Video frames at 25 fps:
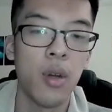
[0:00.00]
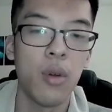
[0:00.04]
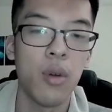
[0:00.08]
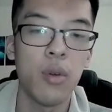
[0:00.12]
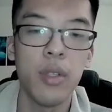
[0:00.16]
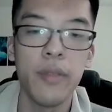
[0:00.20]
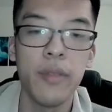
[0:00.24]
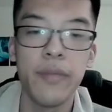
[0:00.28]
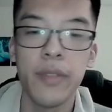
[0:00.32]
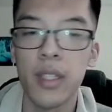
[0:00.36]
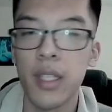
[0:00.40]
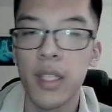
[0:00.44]

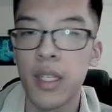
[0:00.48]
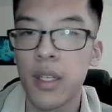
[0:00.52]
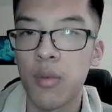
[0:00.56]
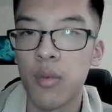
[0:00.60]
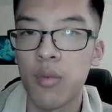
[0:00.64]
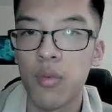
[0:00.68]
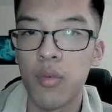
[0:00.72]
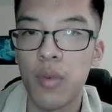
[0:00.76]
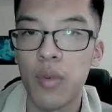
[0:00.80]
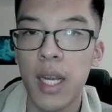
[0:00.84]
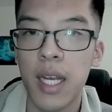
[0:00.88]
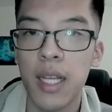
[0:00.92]
or even like a
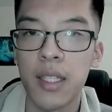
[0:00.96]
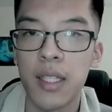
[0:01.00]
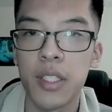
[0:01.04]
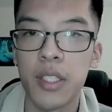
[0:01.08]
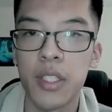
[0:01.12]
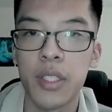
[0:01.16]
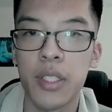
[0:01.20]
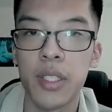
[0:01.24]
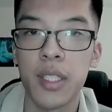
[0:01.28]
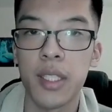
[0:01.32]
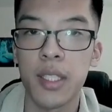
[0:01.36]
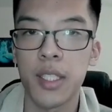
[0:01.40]
Rally is
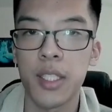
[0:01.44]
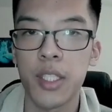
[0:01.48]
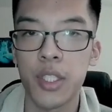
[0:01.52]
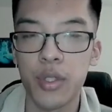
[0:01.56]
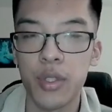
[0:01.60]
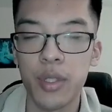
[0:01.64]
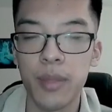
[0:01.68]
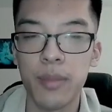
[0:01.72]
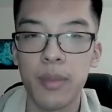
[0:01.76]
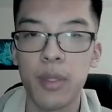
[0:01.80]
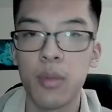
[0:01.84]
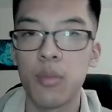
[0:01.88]
just an
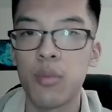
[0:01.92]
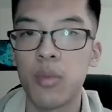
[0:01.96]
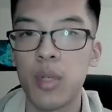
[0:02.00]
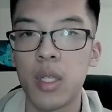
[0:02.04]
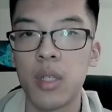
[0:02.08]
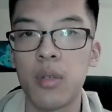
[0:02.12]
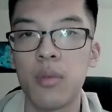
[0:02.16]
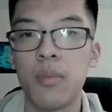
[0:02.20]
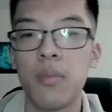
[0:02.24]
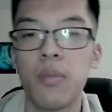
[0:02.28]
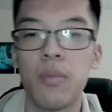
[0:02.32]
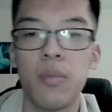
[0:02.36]
extremely
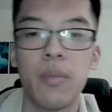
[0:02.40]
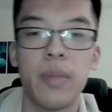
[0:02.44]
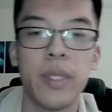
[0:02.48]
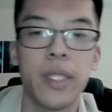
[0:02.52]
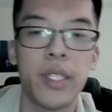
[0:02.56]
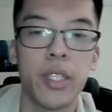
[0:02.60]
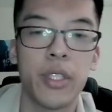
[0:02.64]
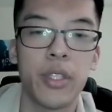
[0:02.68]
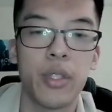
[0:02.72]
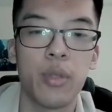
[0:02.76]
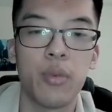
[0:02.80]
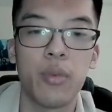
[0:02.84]
well
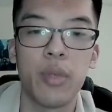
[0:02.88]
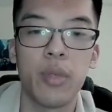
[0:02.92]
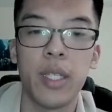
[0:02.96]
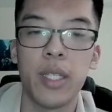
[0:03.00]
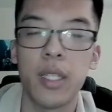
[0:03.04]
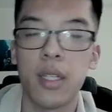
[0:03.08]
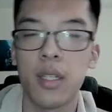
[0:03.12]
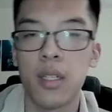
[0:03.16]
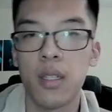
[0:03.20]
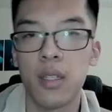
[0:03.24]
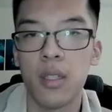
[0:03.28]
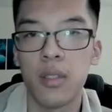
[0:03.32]
positioned way
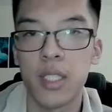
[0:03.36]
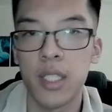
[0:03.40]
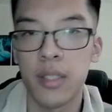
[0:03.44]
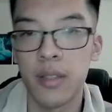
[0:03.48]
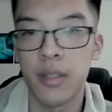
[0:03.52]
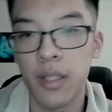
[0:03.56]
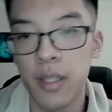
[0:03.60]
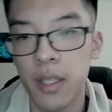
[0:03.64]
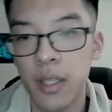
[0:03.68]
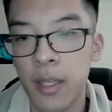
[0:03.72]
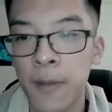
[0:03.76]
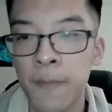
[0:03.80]
to close out
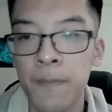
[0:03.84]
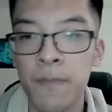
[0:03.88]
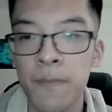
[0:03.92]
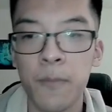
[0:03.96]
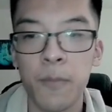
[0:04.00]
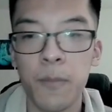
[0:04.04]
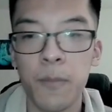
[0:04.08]
the game.